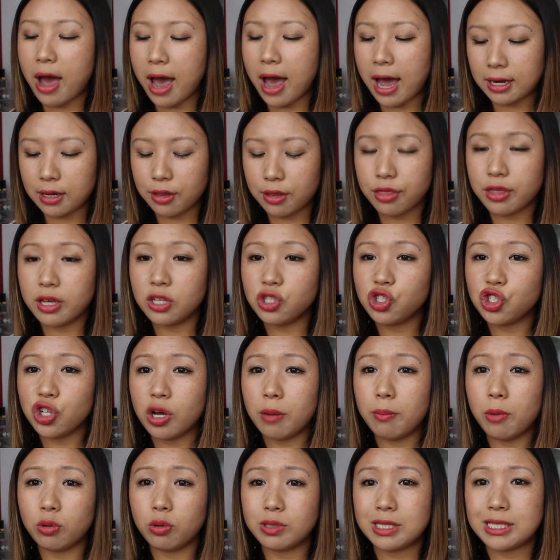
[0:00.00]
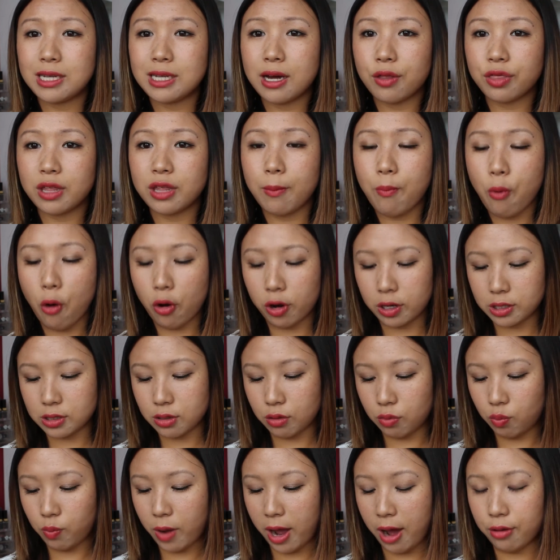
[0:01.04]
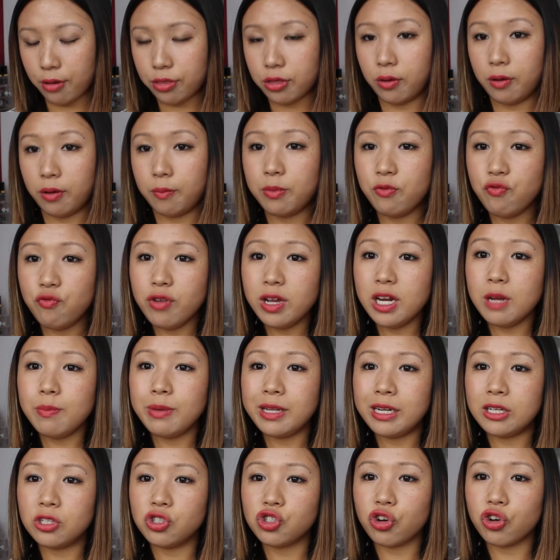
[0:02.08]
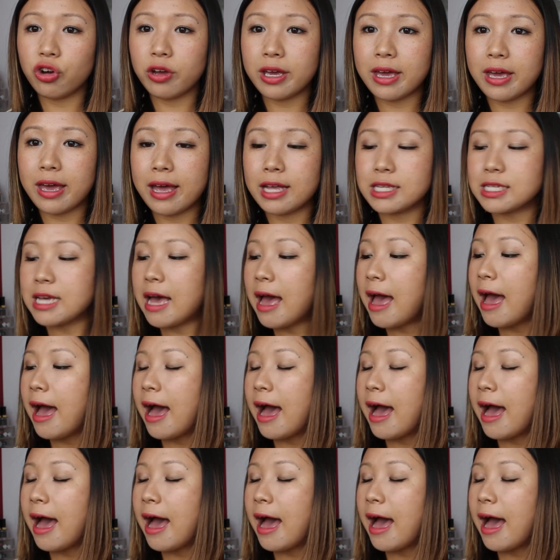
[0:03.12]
And it's such a multitasking product as well, so I've really been enjoying it,